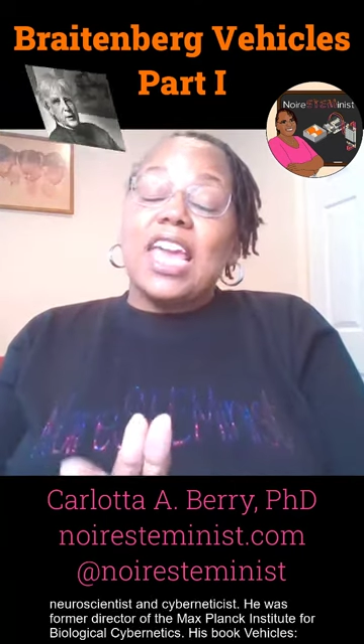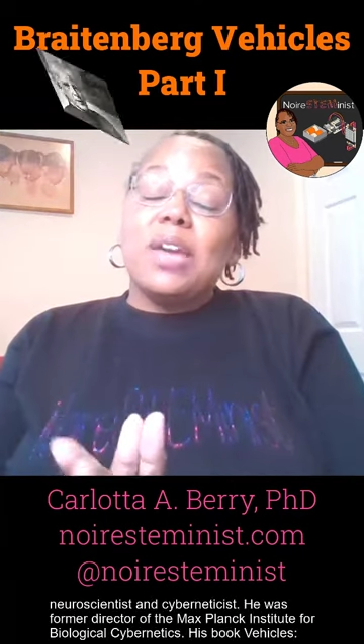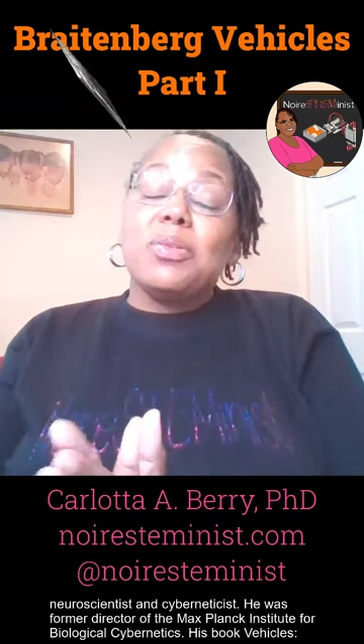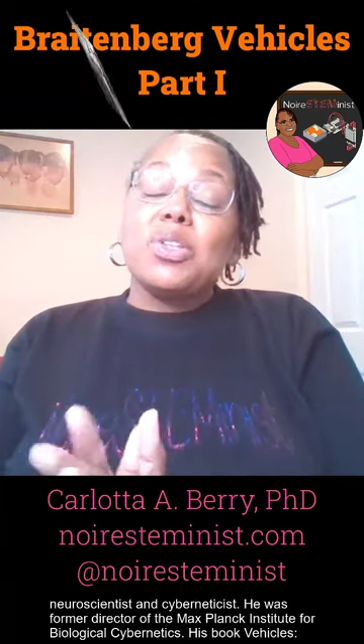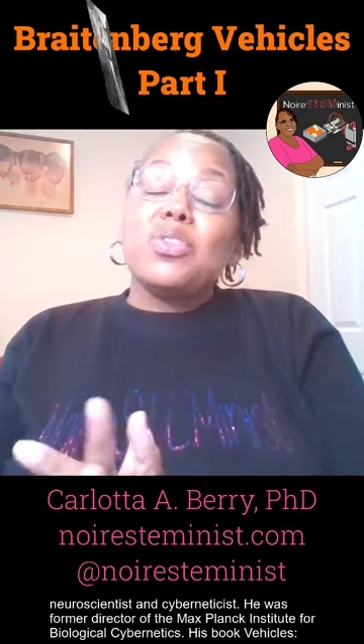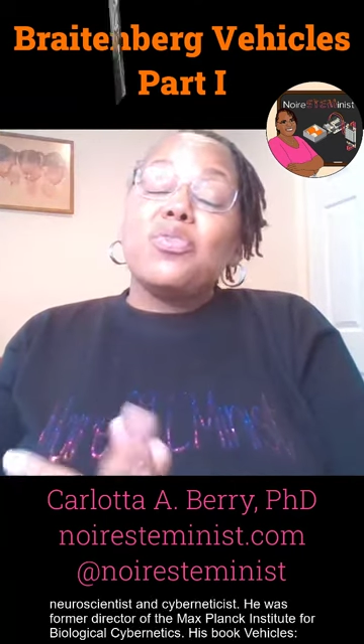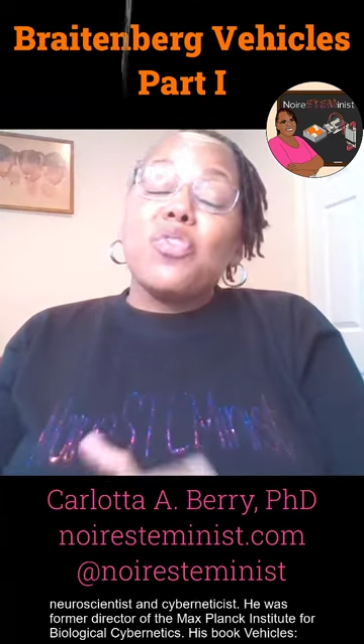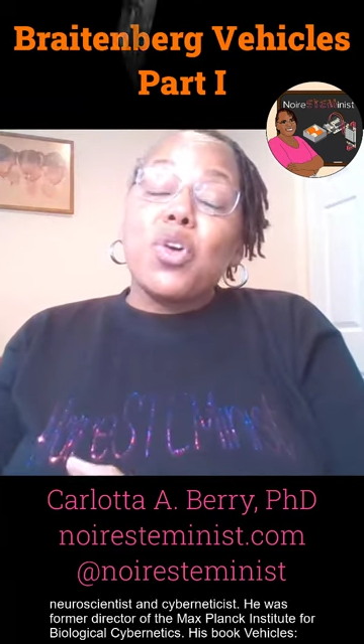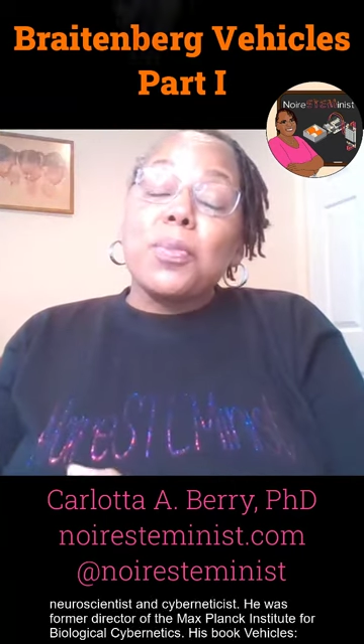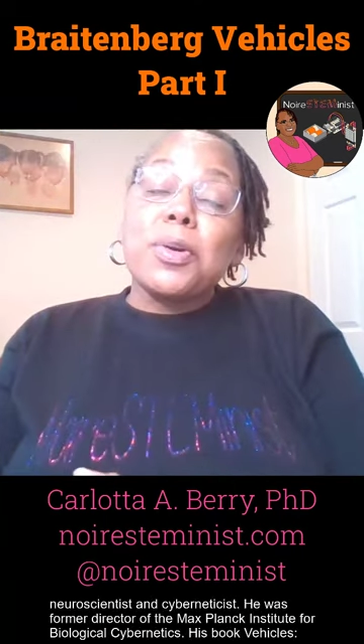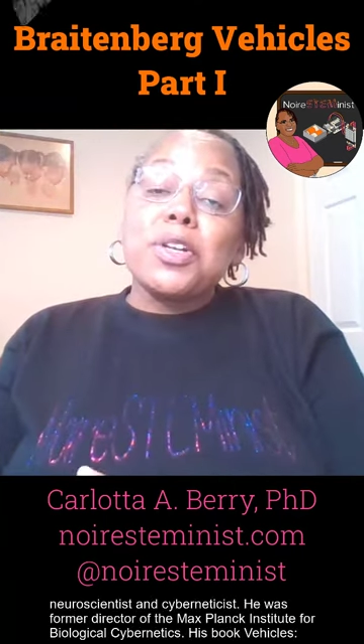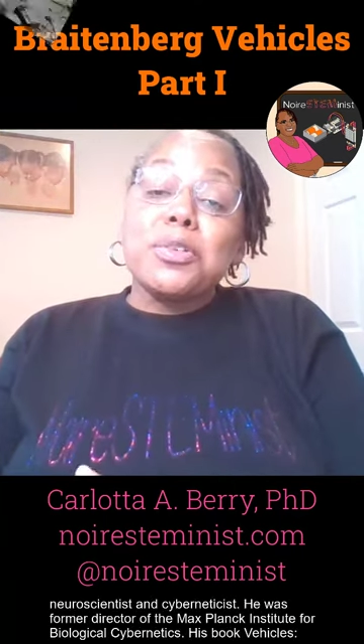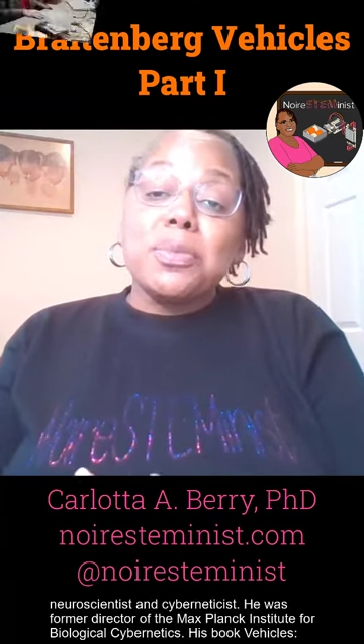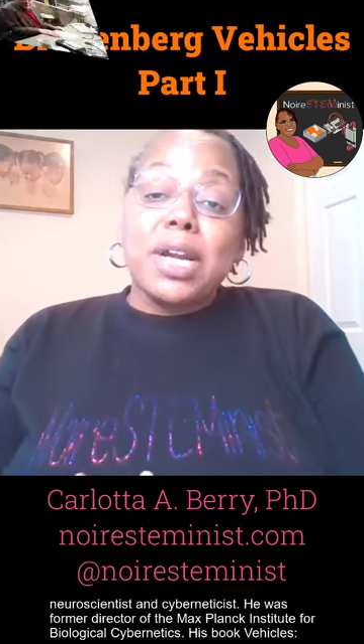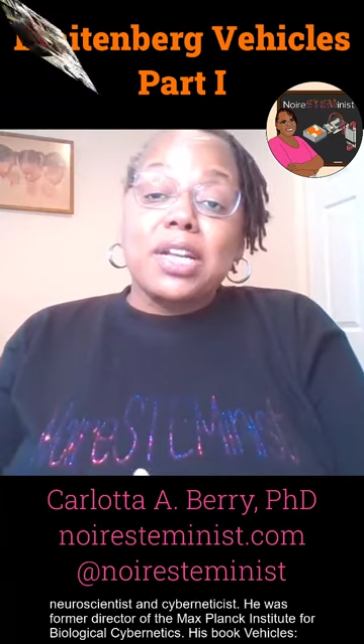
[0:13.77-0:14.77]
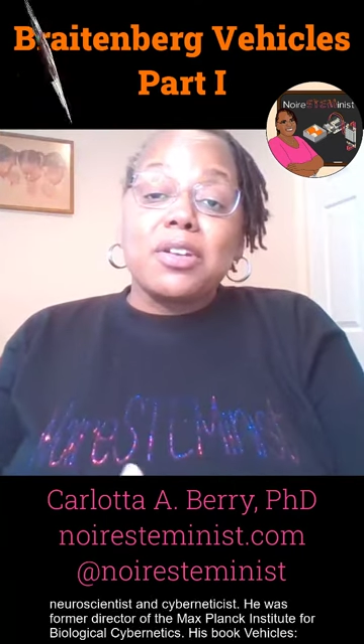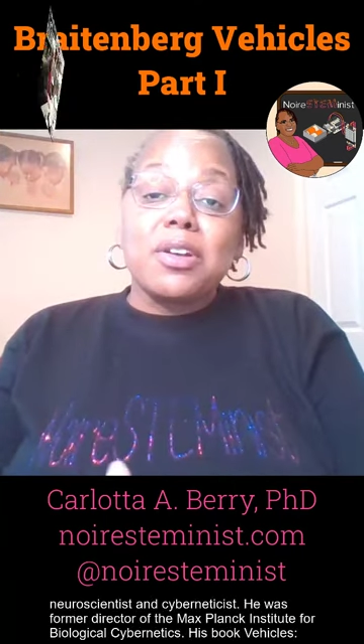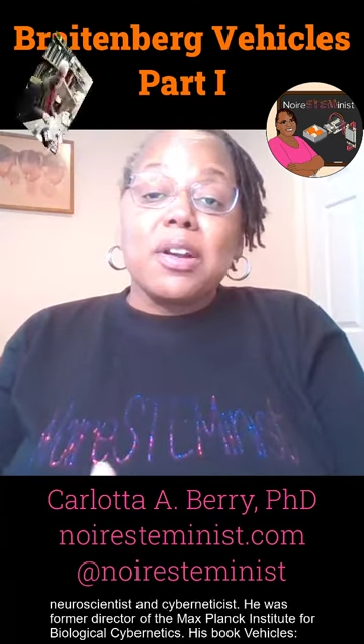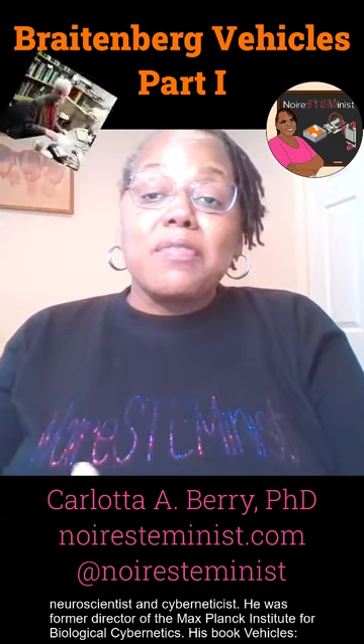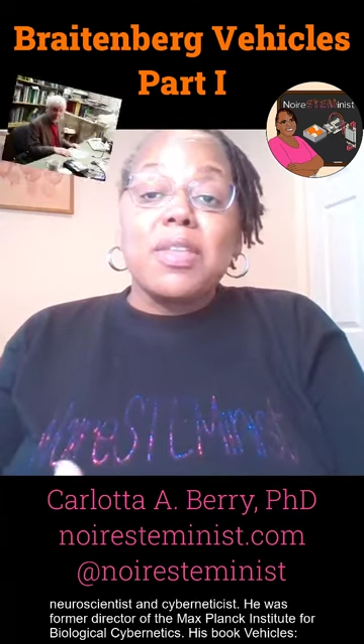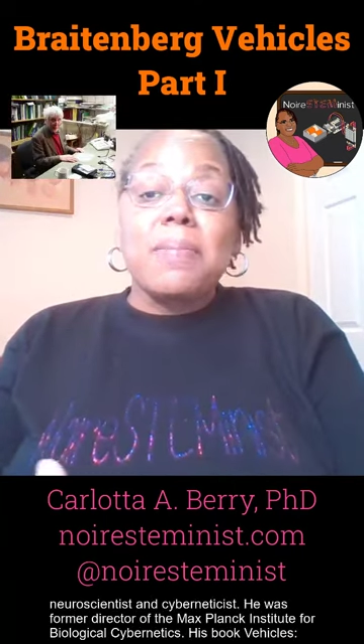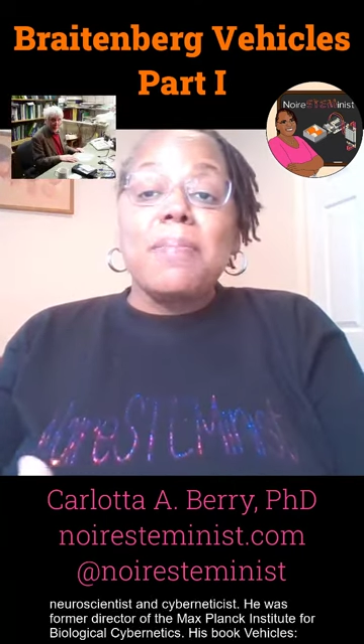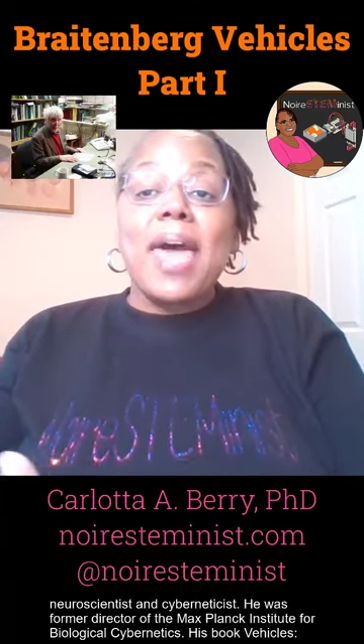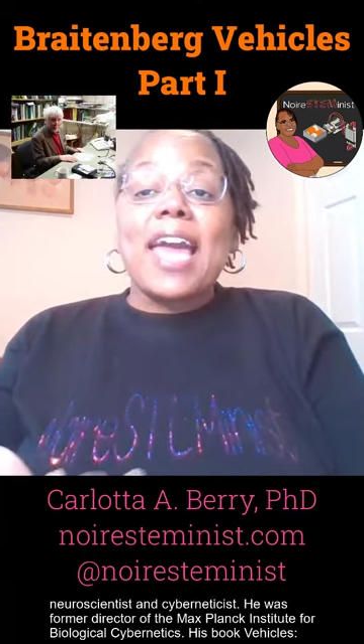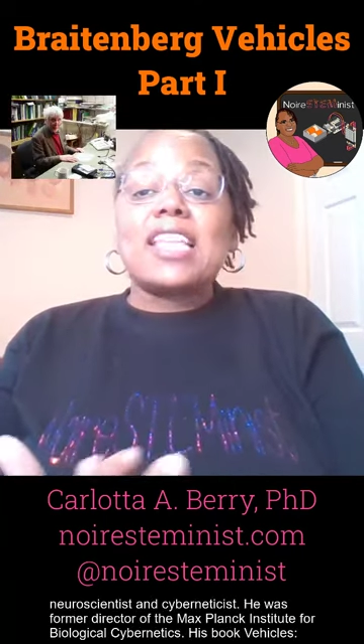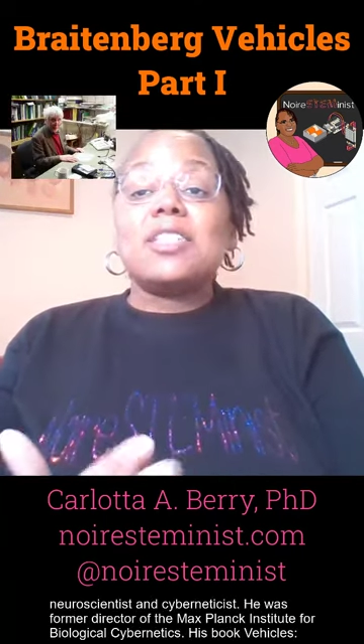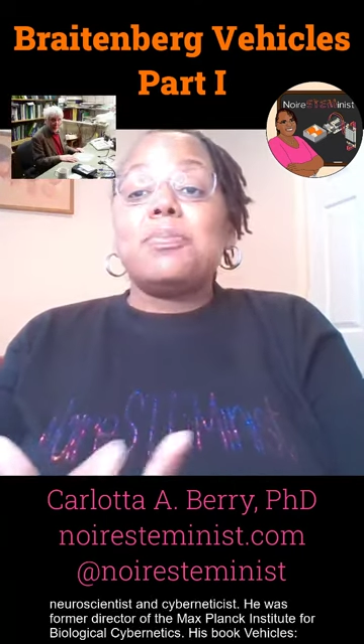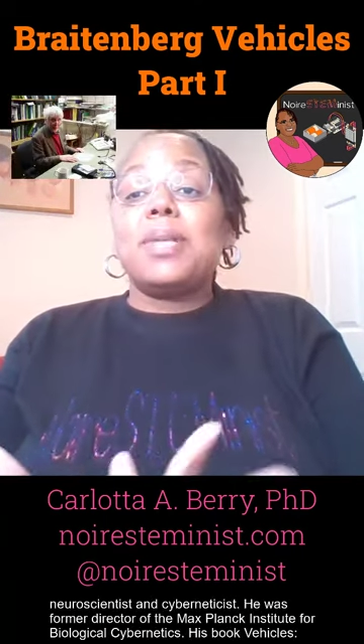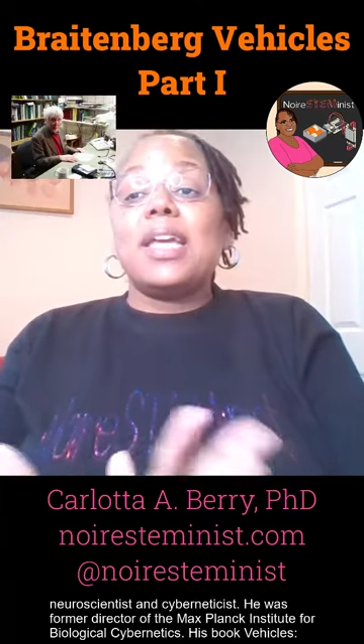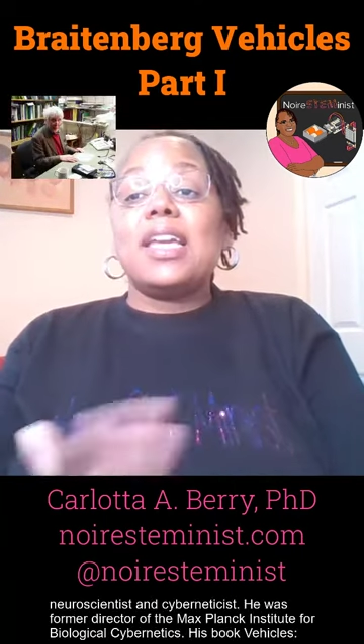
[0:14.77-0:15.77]
He was former director of the
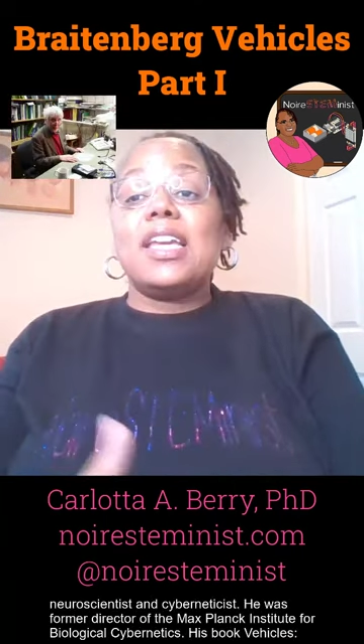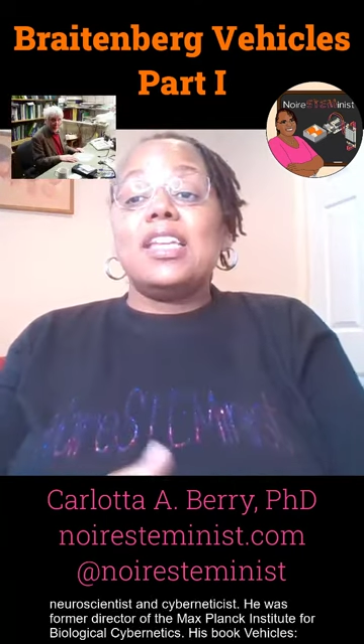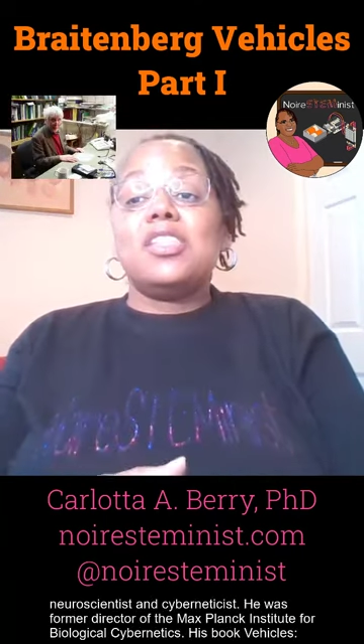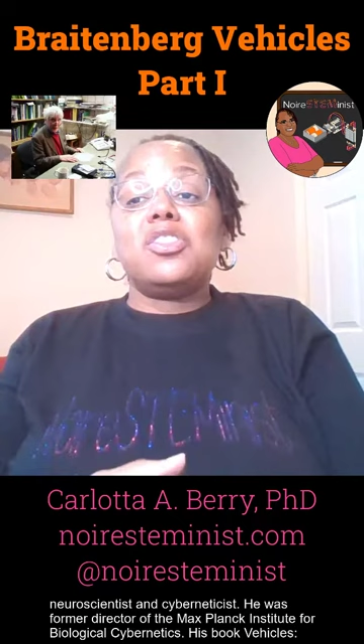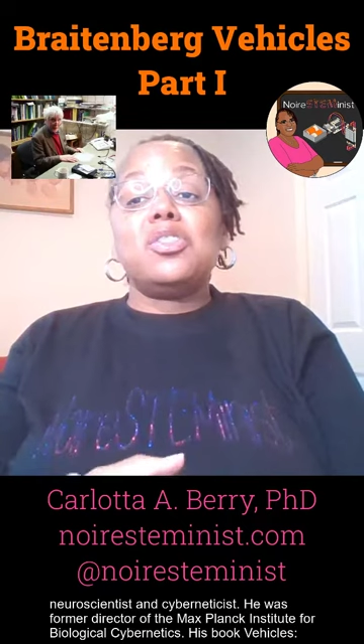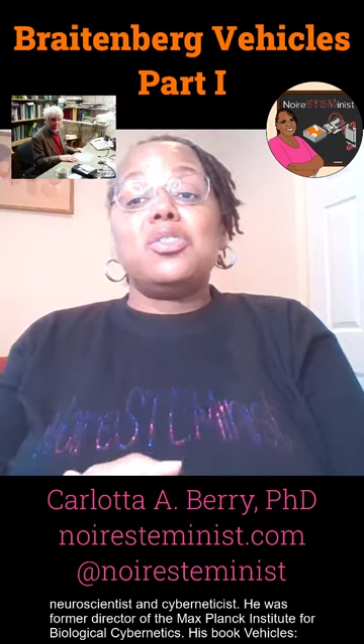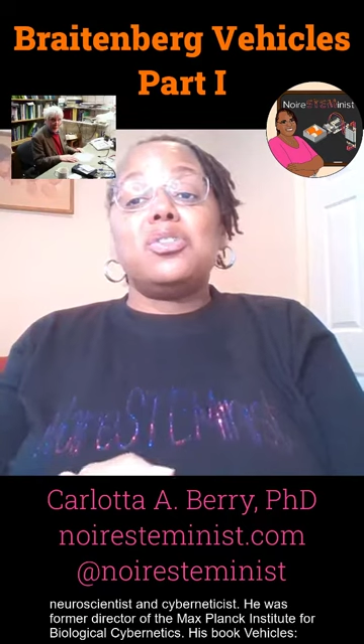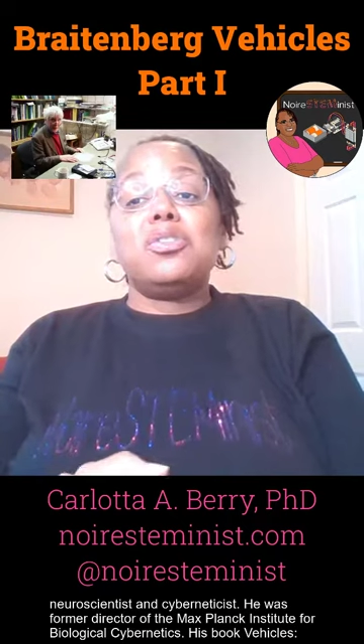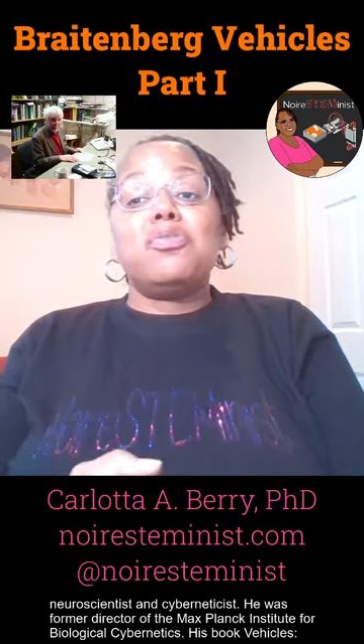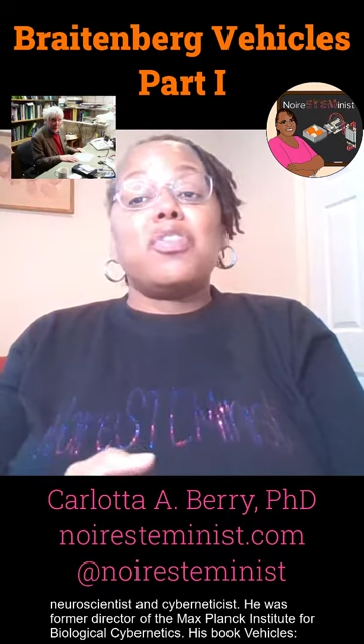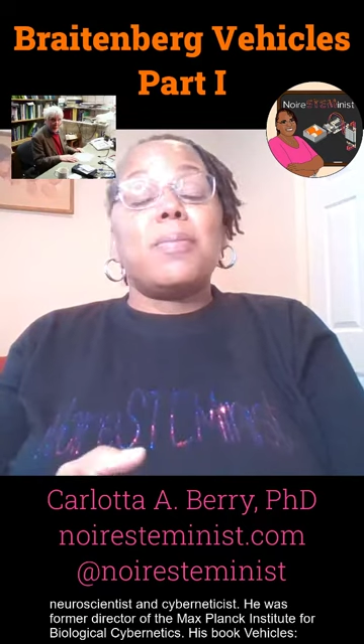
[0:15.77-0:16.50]
Max Planck Institute